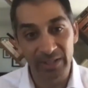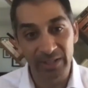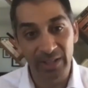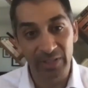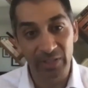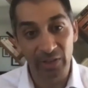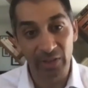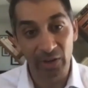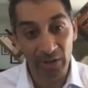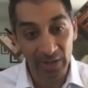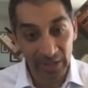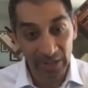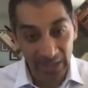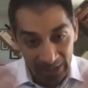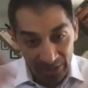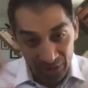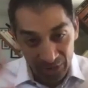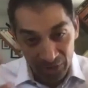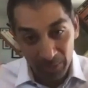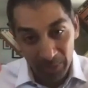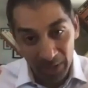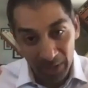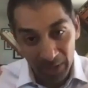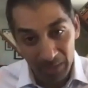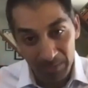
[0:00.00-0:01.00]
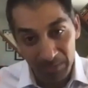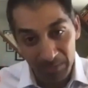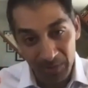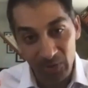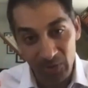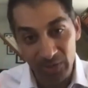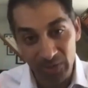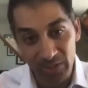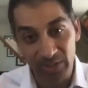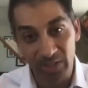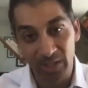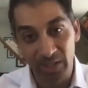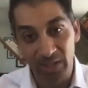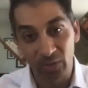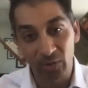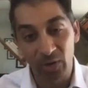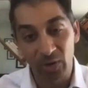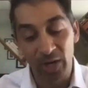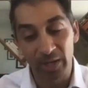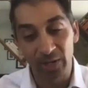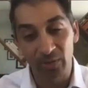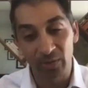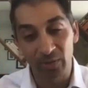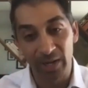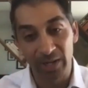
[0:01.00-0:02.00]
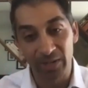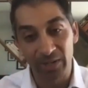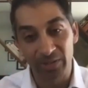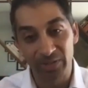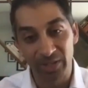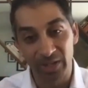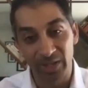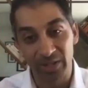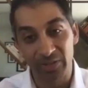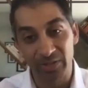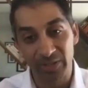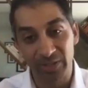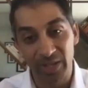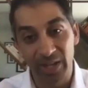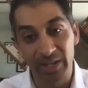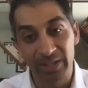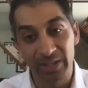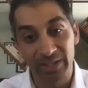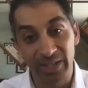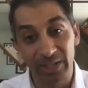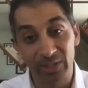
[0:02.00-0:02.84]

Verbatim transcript: that their nasal polyposis and chronic rhinosinusitis